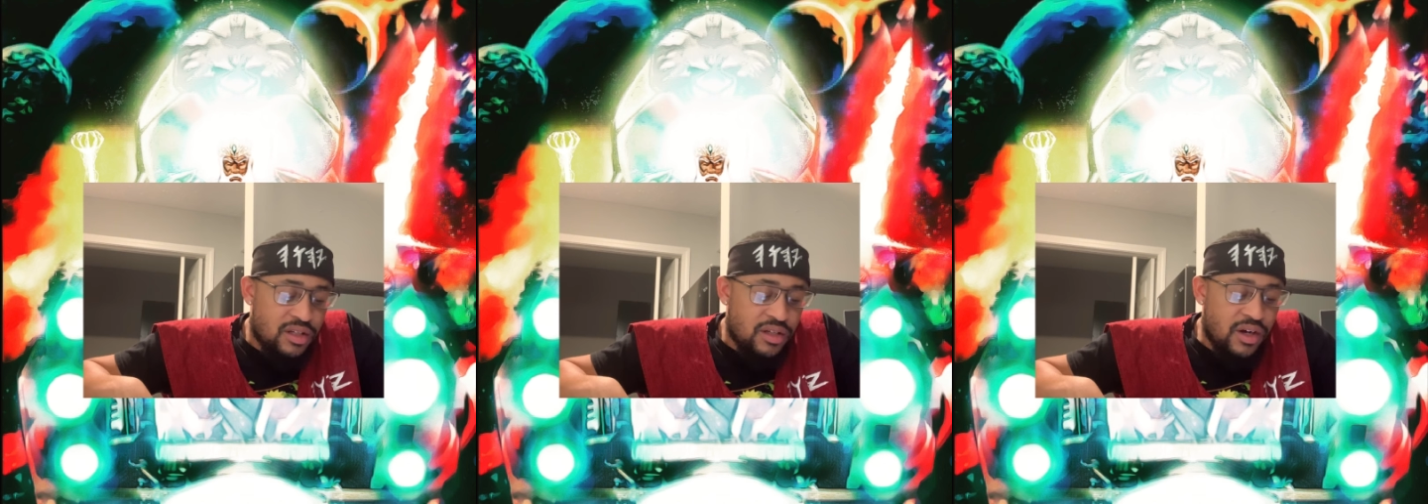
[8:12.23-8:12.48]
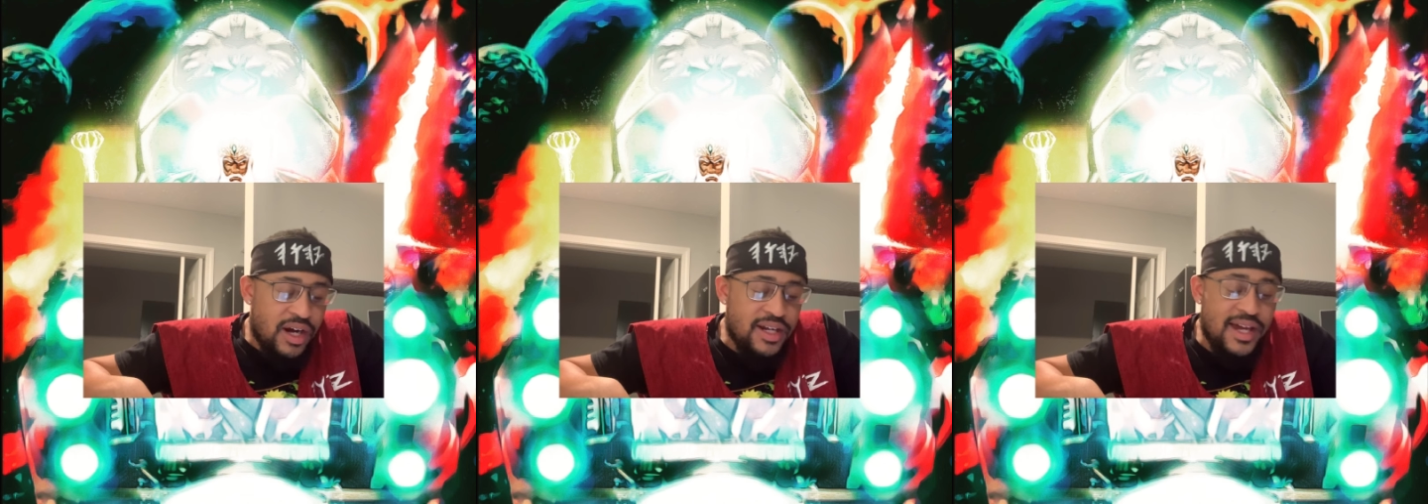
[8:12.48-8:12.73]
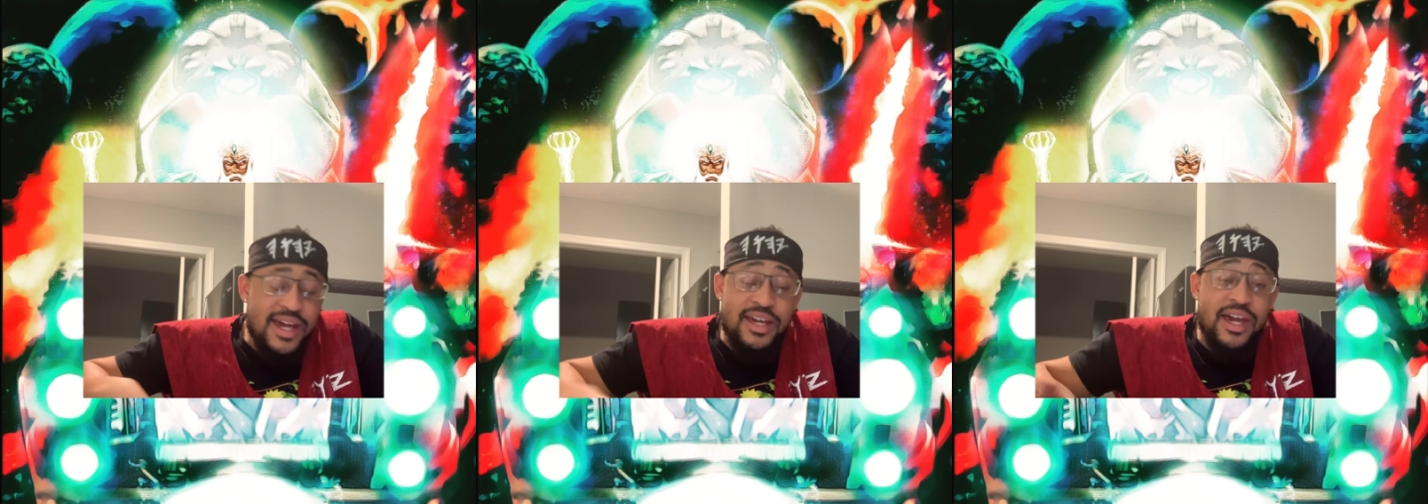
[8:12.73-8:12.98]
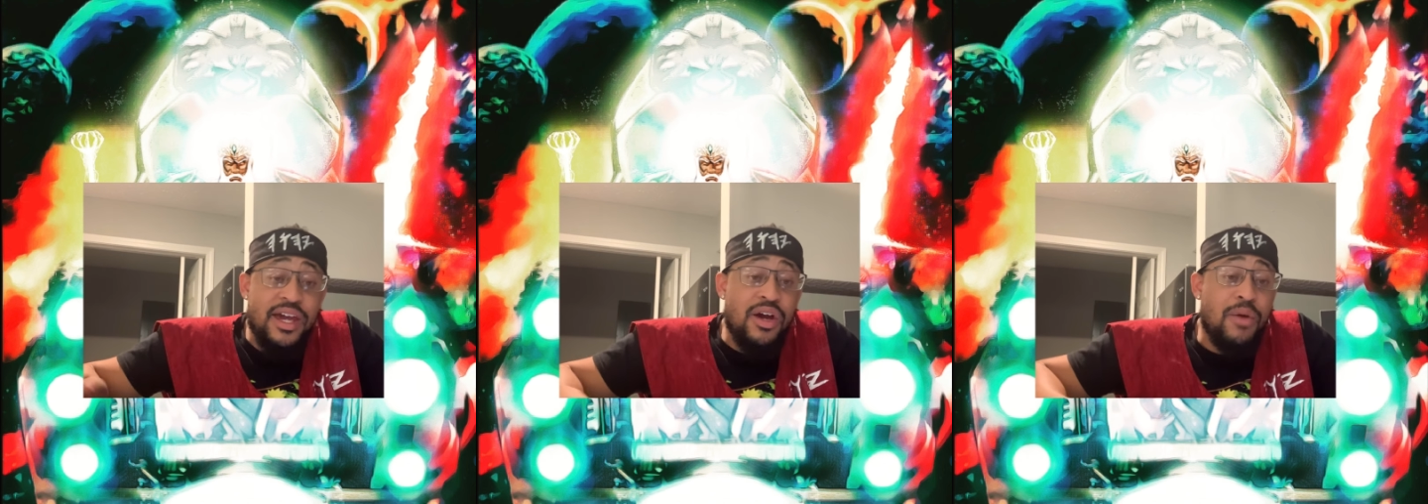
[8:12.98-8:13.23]
All right, hey,
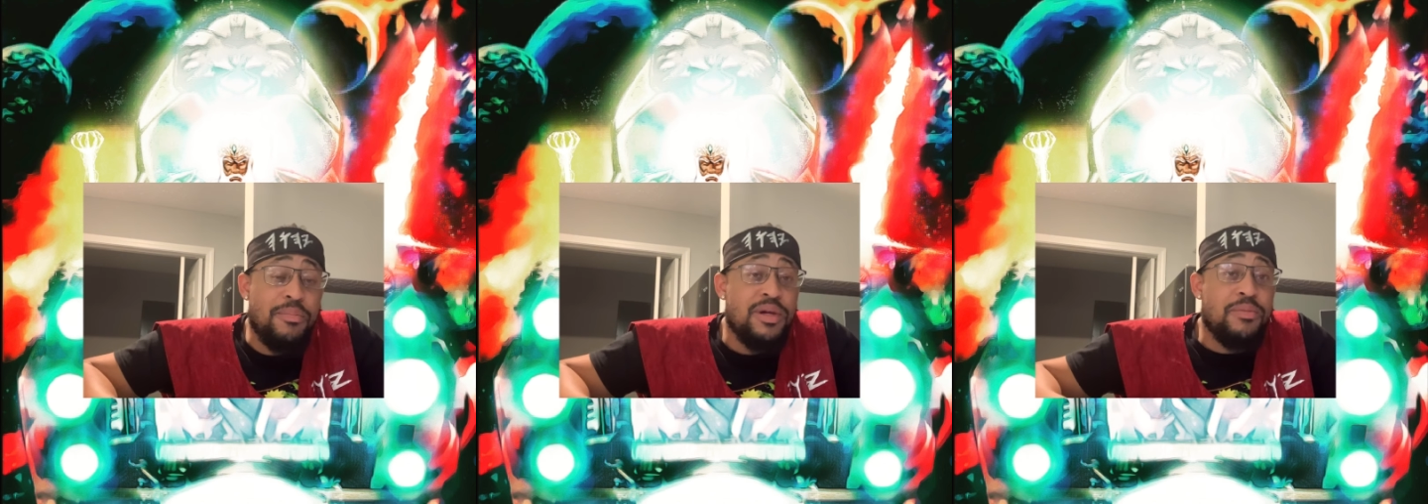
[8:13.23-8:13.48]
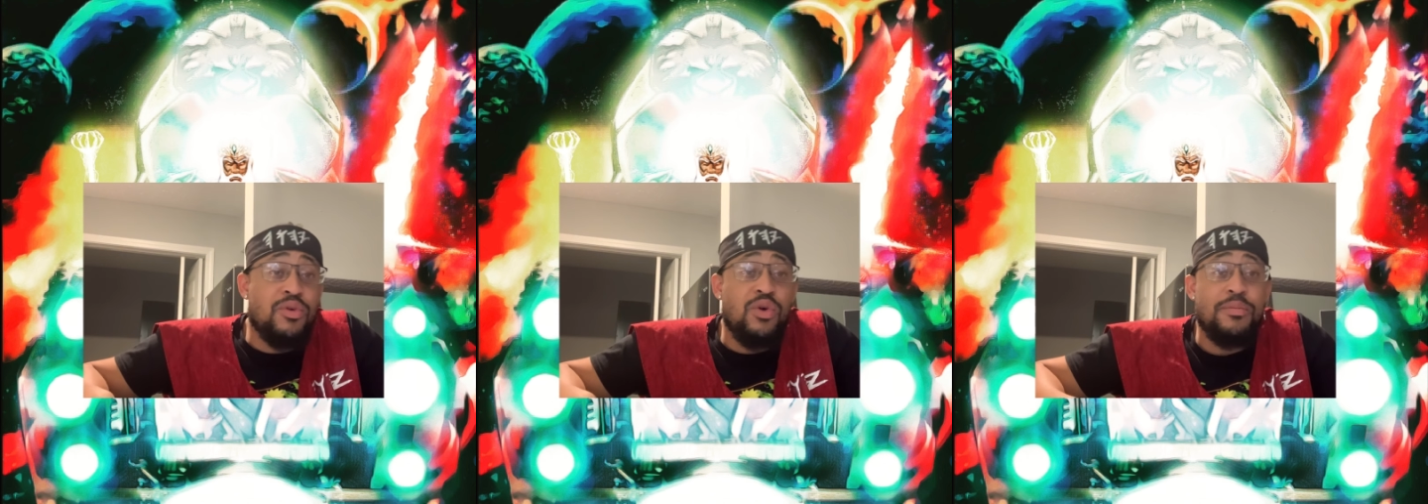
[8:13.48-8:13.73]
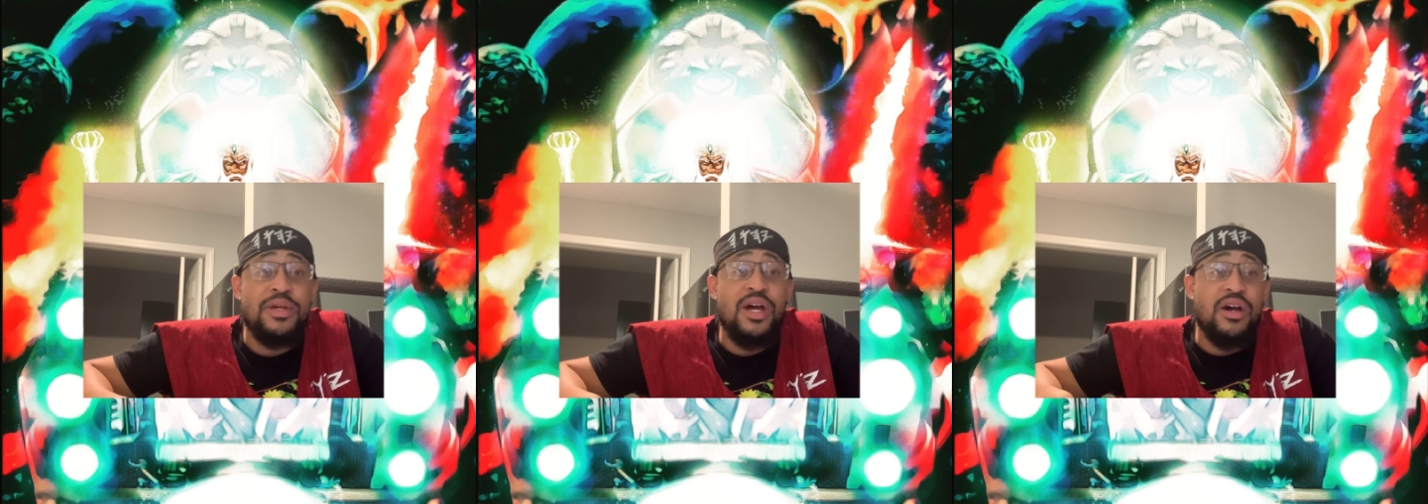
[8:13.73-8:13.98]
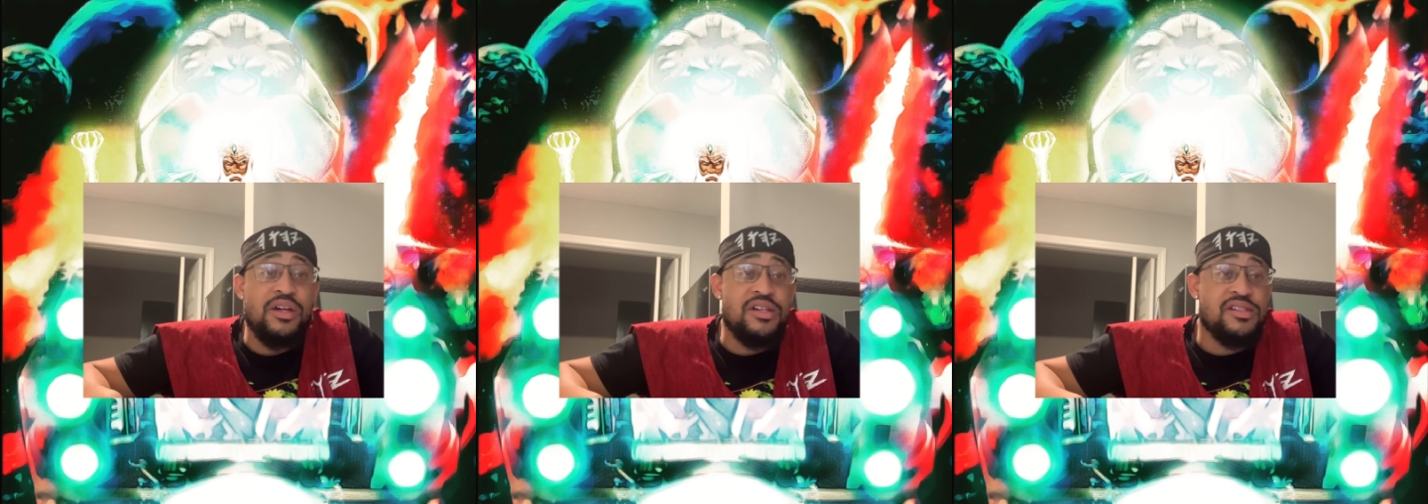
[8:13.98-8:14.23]
hey, our people gonna be
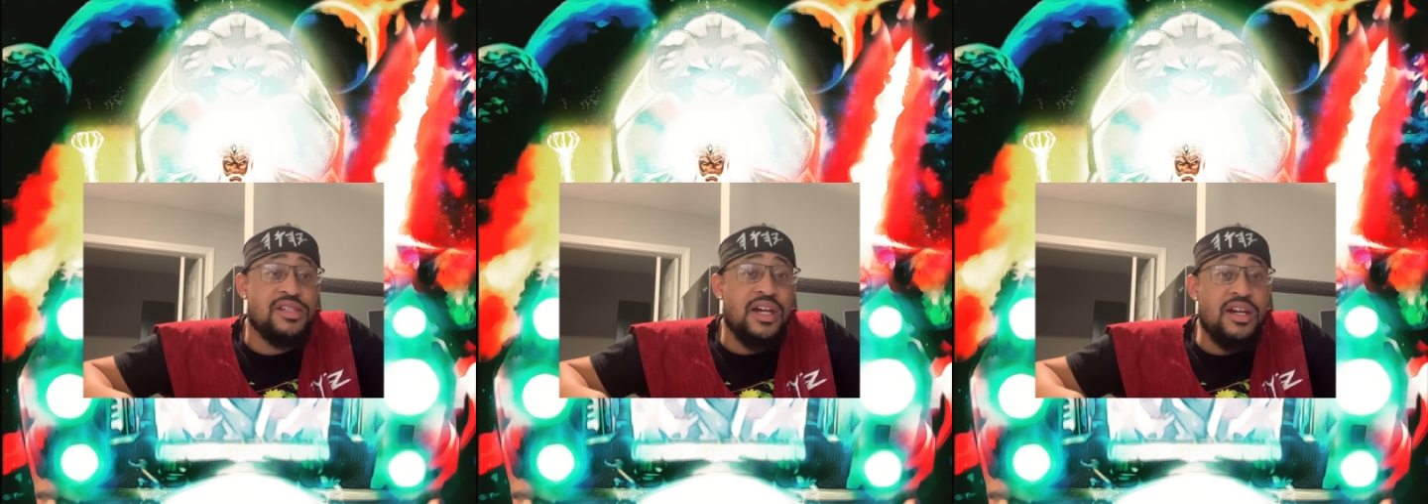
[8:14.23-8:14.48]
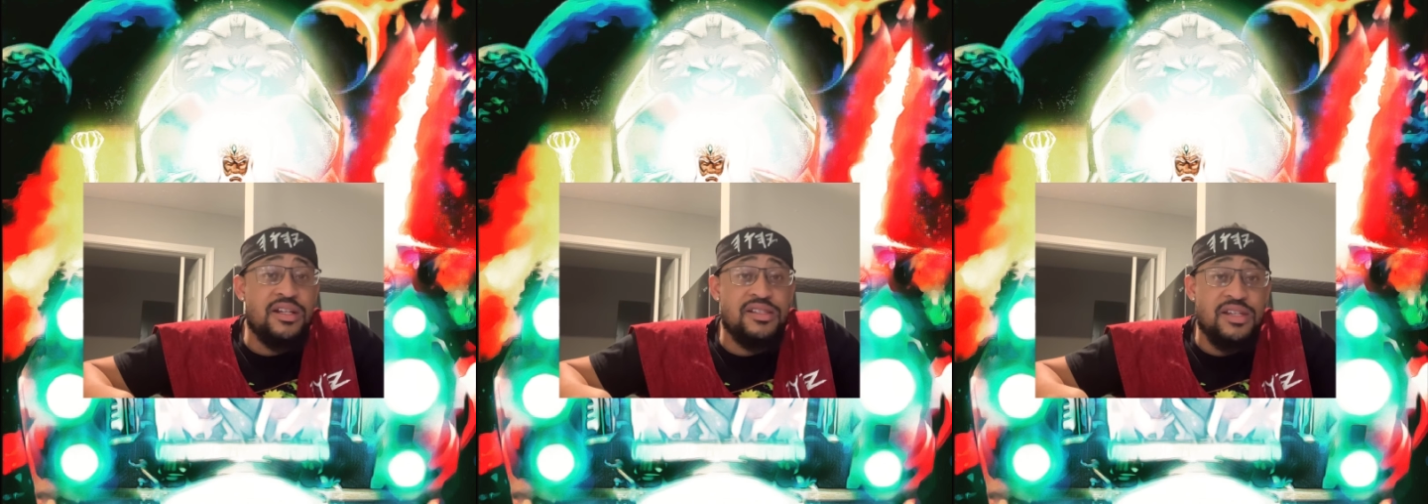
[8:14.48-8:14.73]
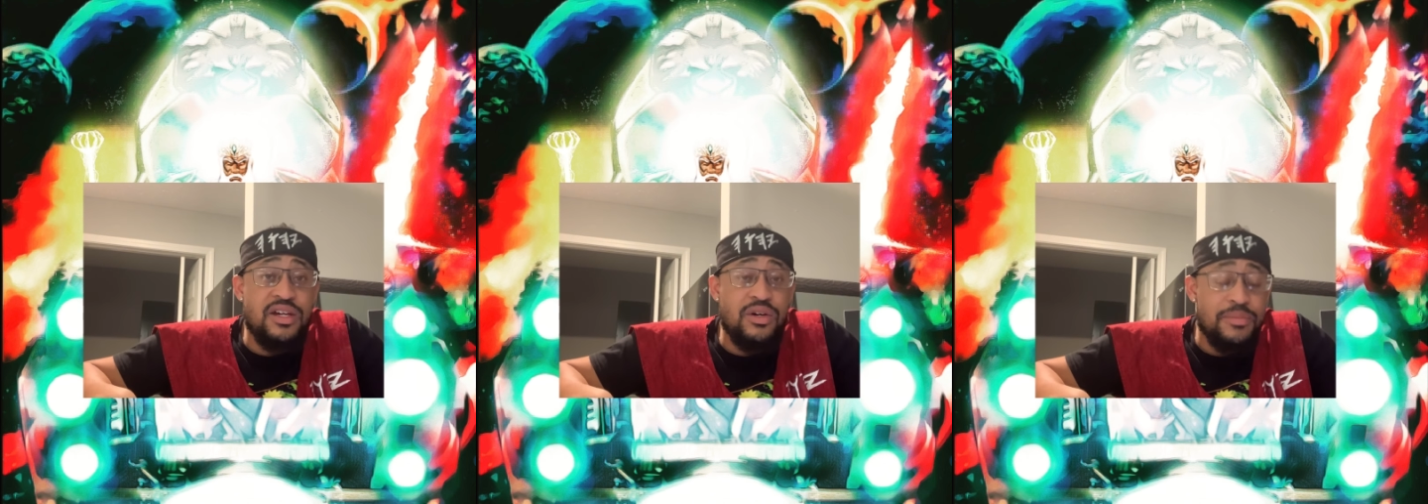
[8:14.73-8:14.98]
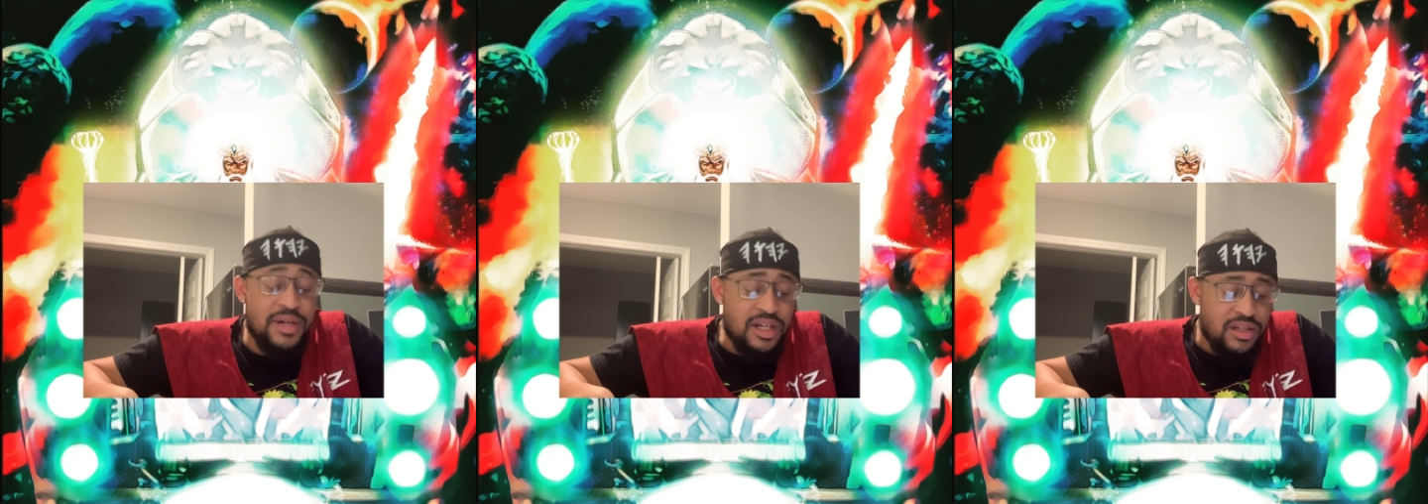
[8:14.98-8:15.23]
out here scared as hell,
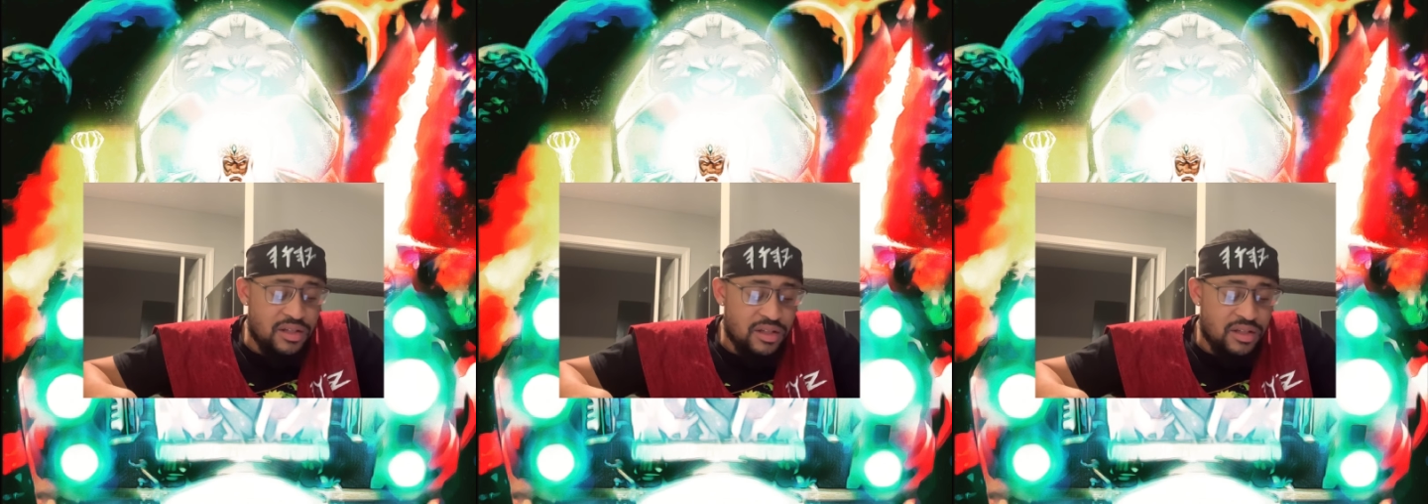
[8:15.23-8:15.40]
man.